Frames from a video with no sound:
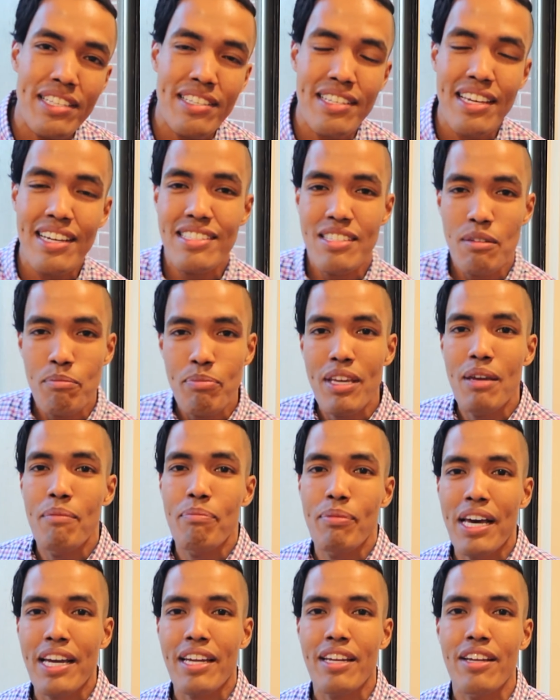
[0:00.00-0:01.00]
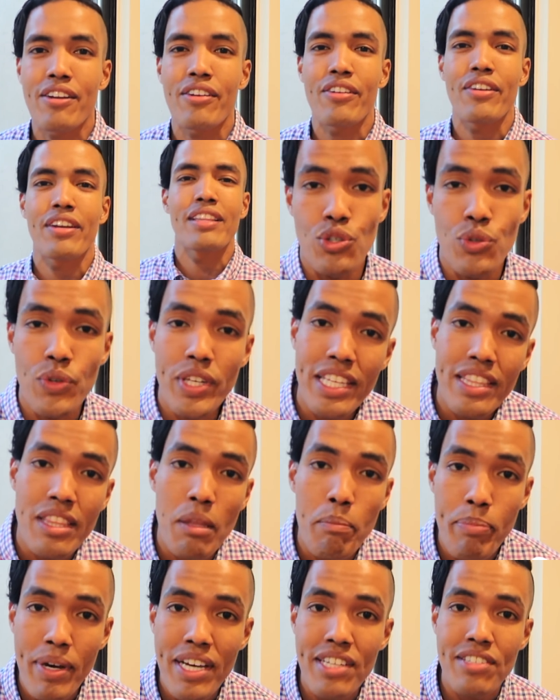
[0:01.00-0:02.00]
sides of being Black and Korean, you get the
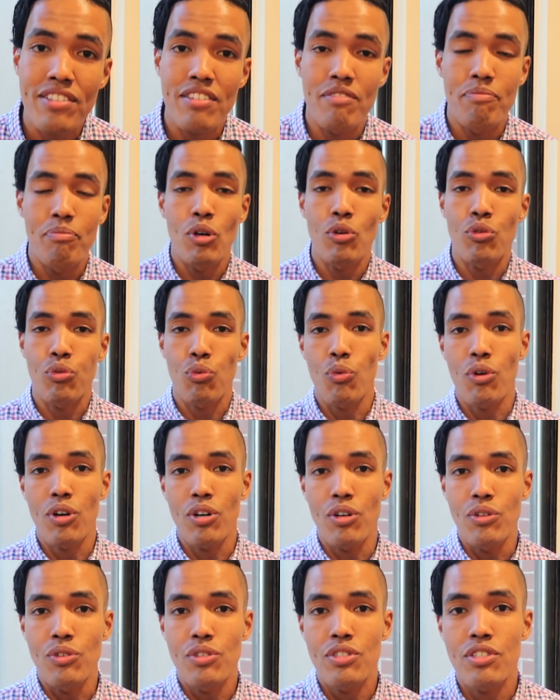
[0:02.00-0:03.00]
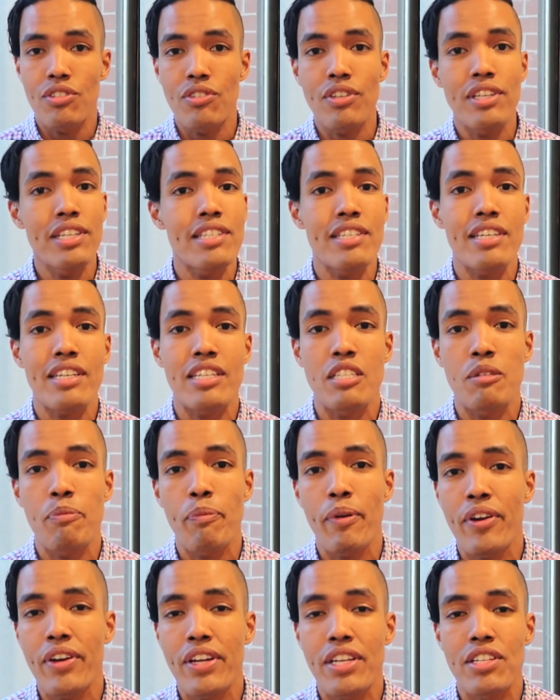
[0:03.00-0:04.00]
best of both worlds. You get to
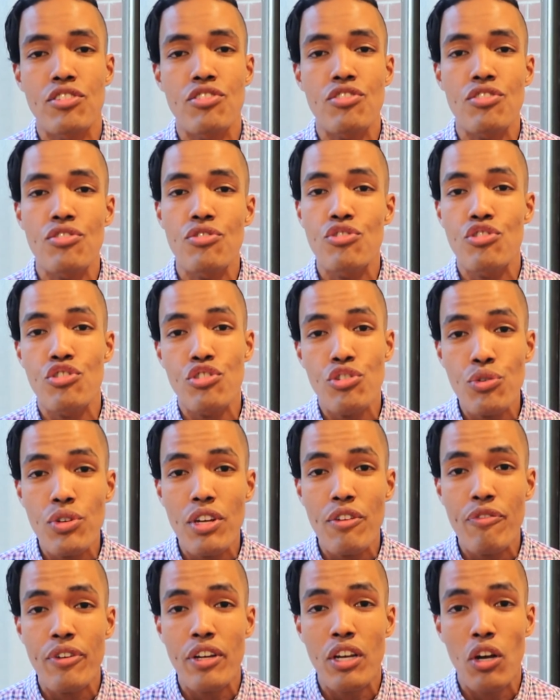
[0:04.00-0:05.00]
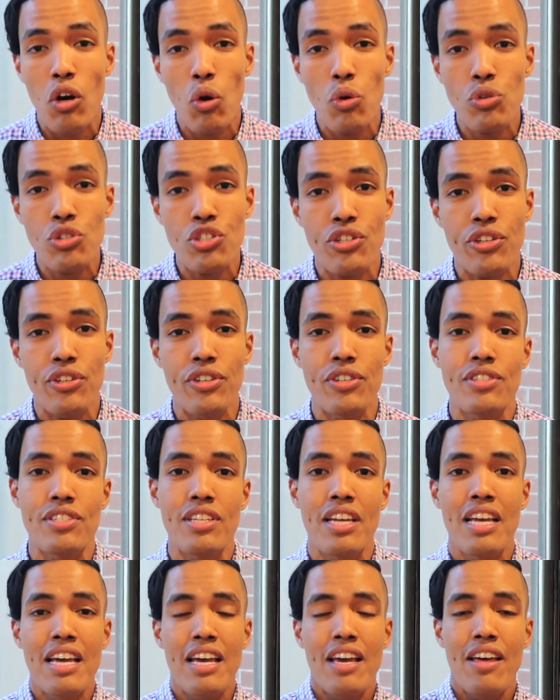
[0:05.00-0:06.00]
experience two different
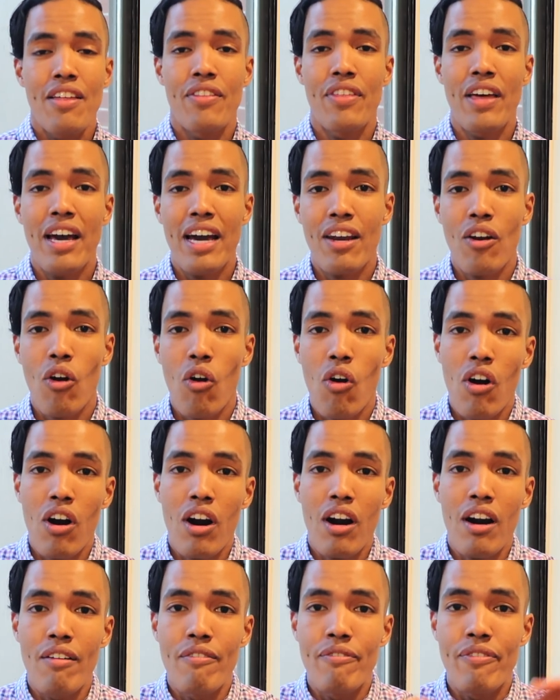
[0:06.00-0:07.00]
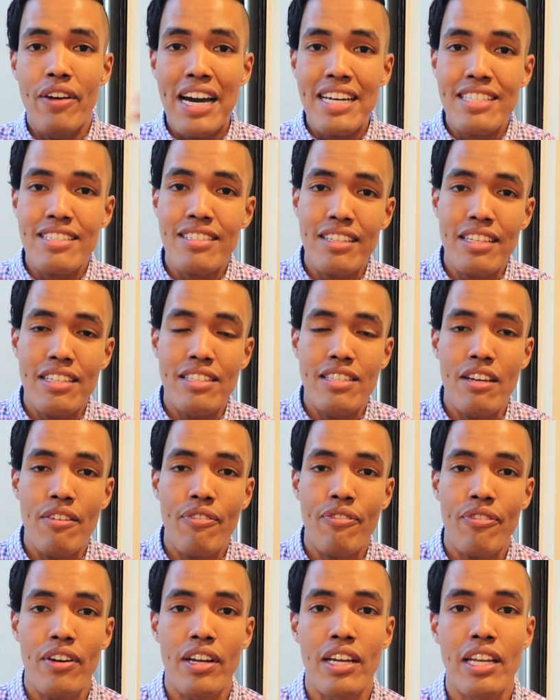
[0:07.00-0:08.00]
cultures that are vastly
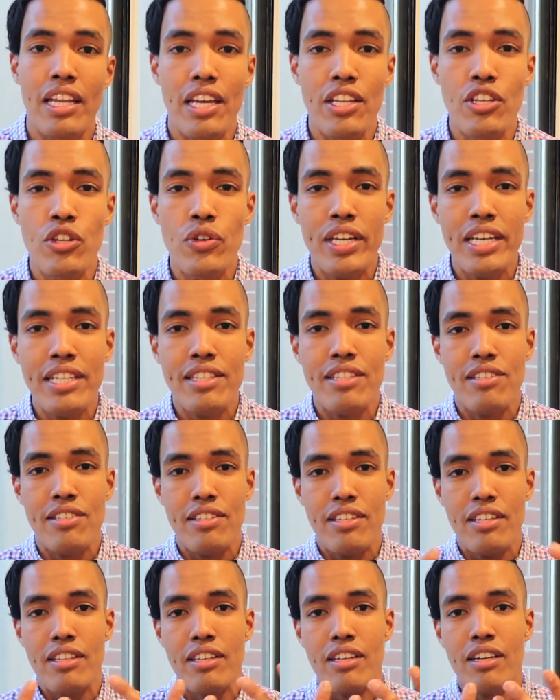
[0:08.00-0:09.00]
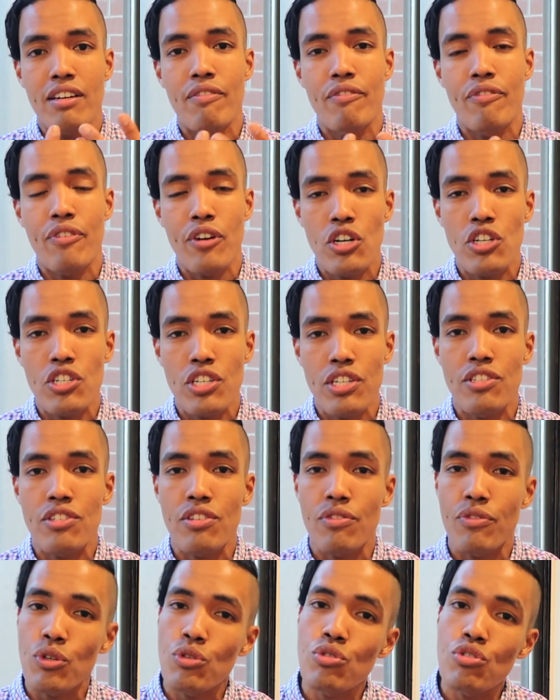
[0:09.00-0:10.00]
different, and you get to see the convergence
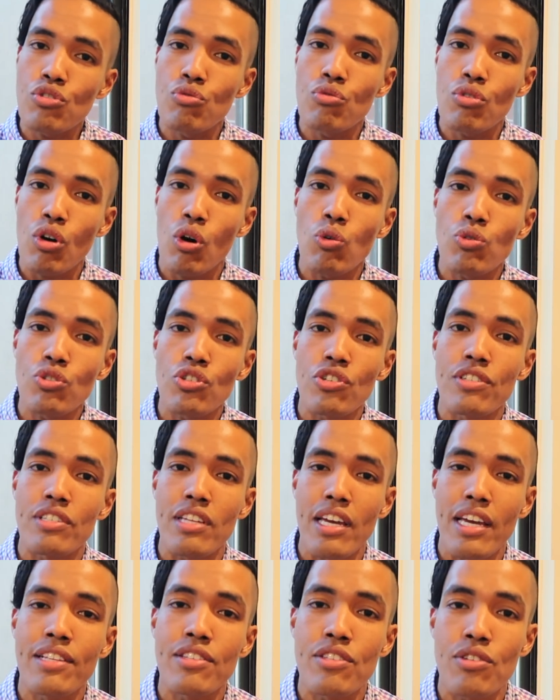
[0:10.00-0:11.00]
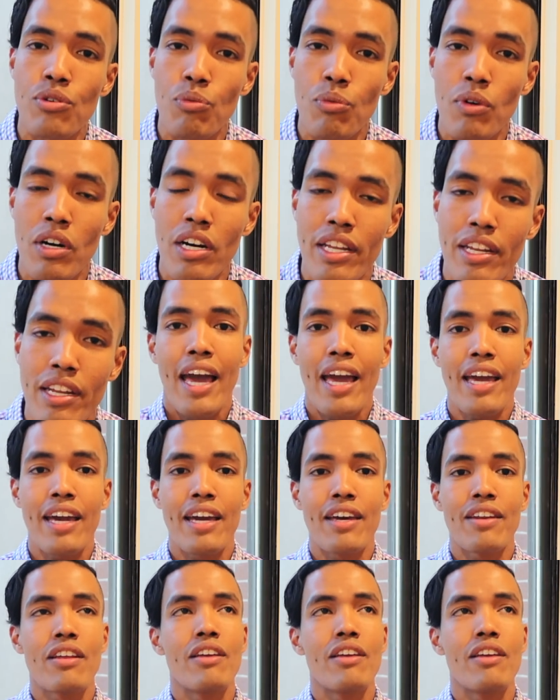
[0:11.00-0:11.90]
of those two cultures into one. And